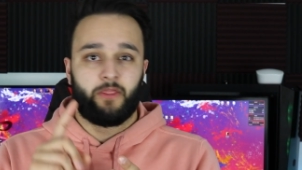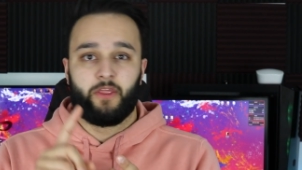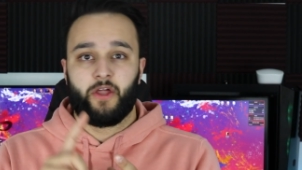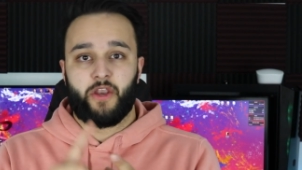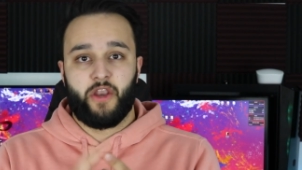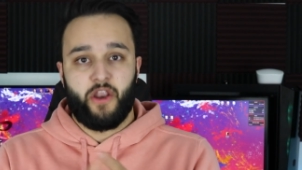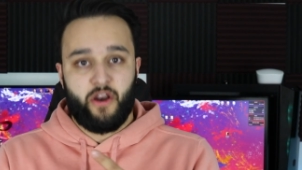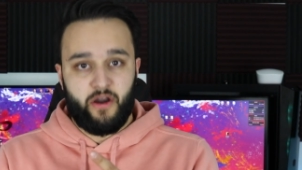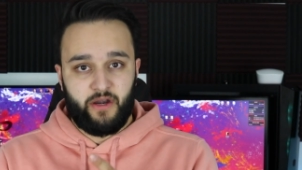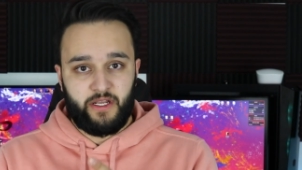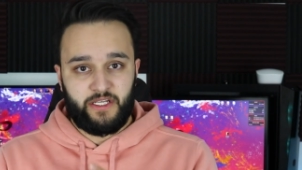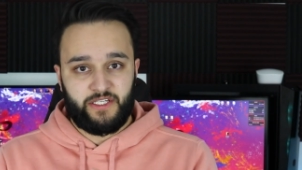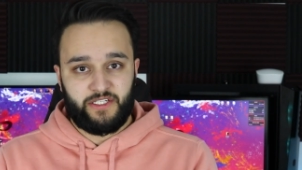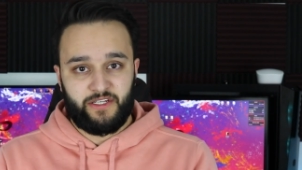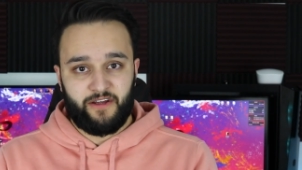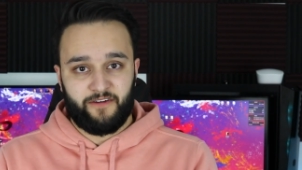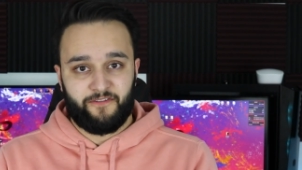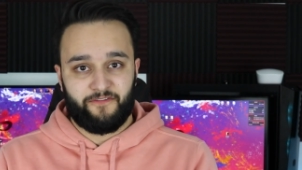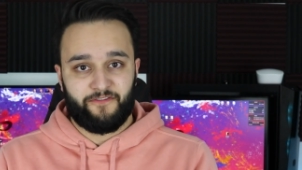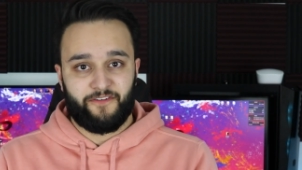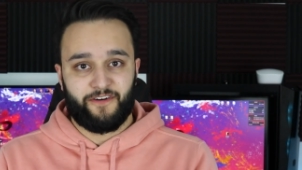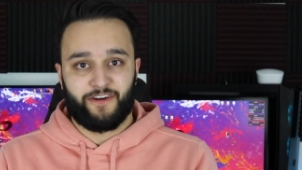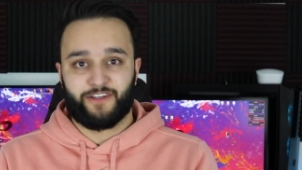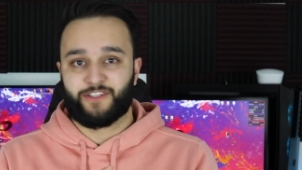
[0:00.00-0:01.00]
nerdy
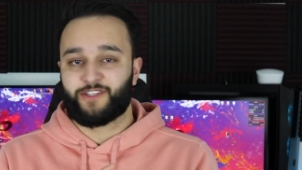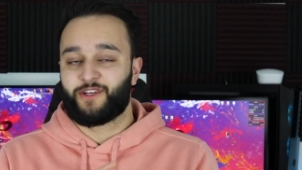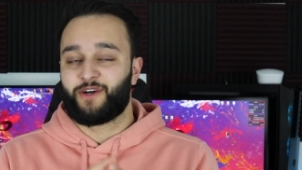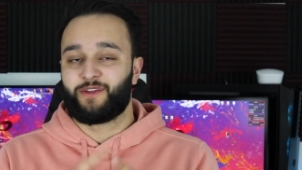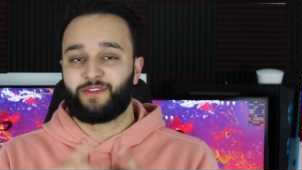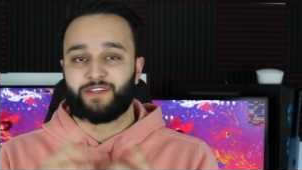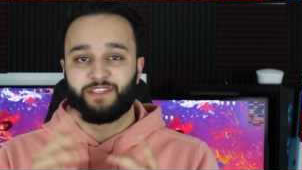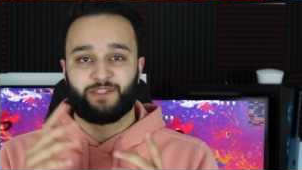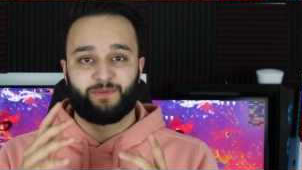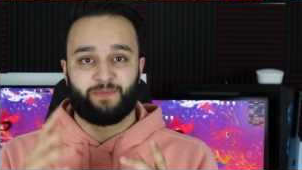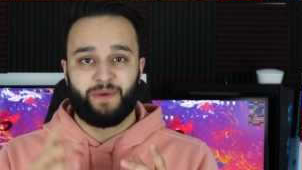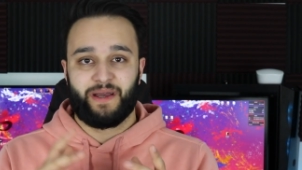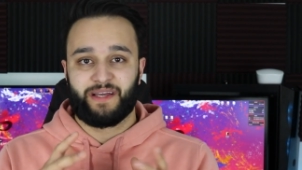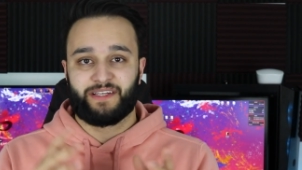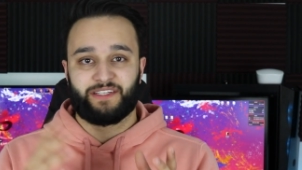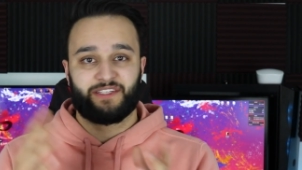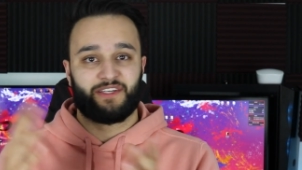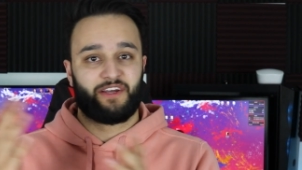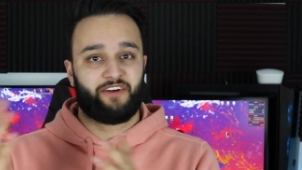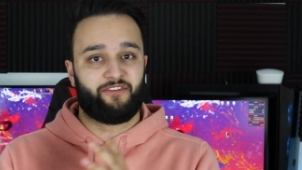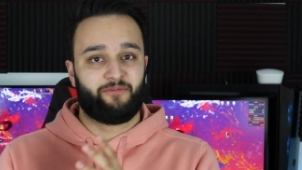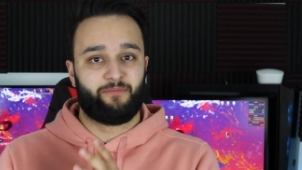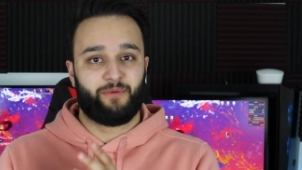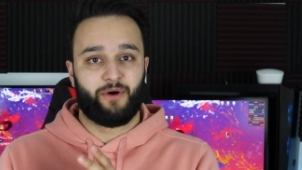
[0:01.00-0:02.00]
stuff first, all the
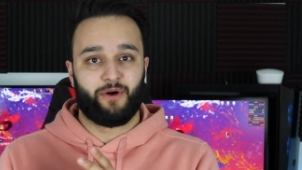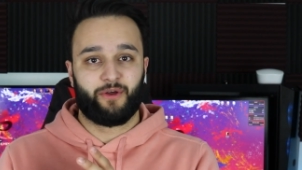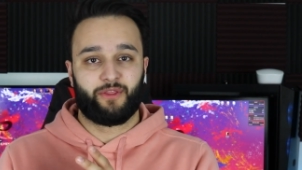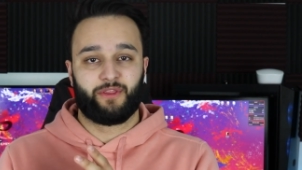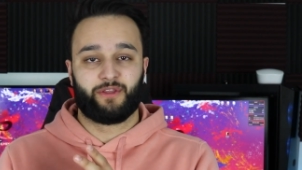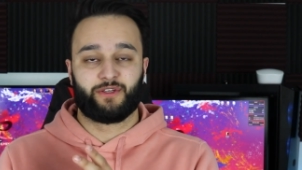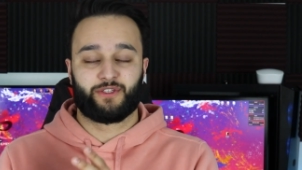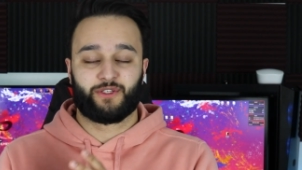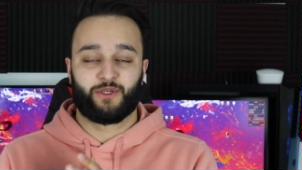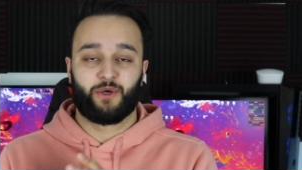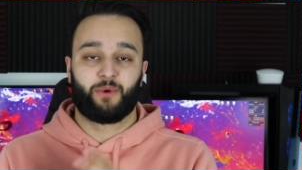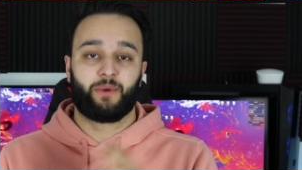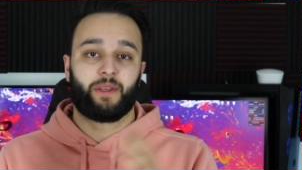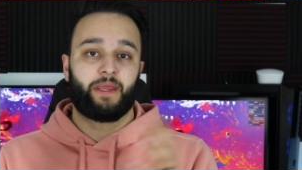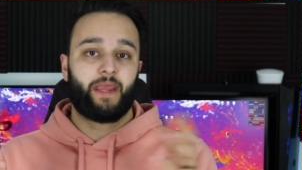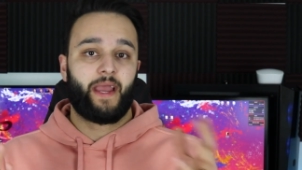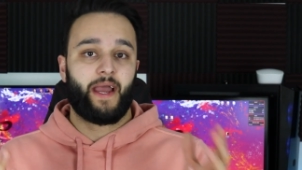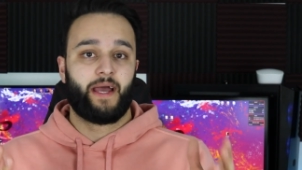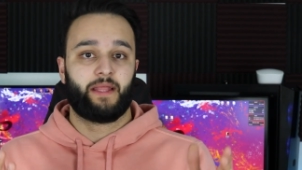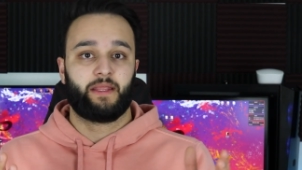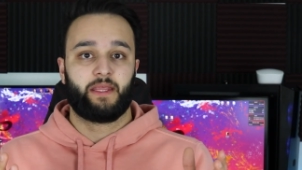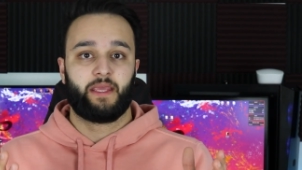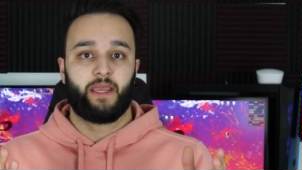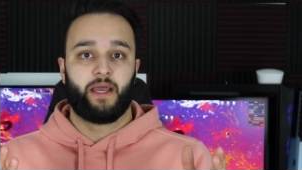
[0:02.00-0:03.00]
specs of both the Sony
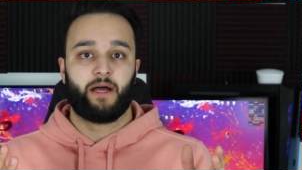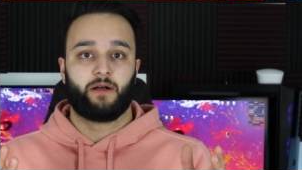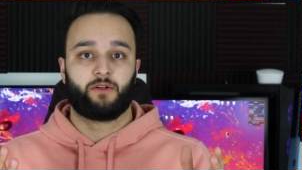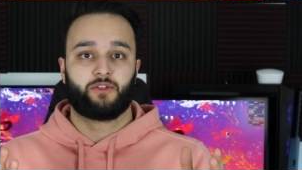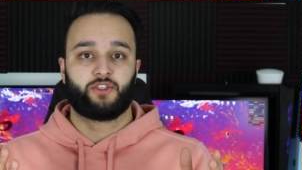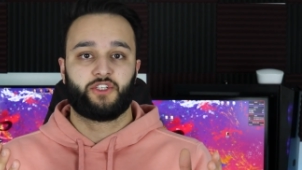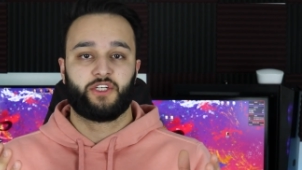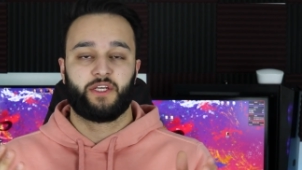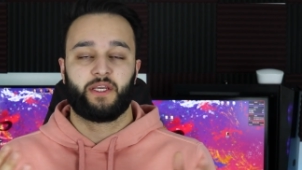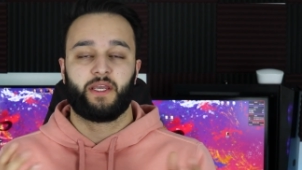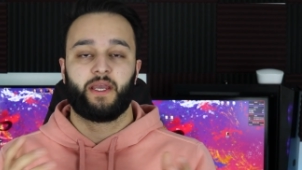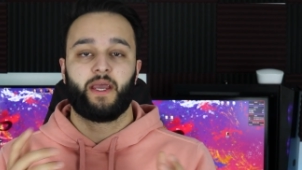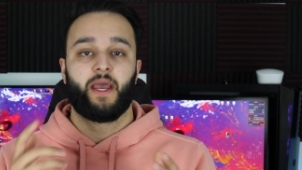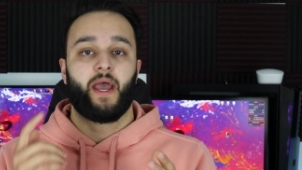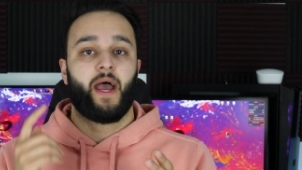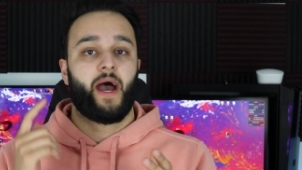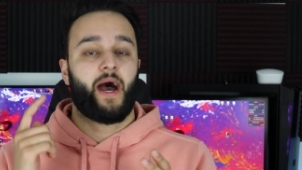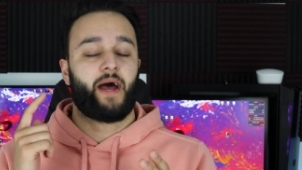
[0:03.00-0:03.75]
and the LG,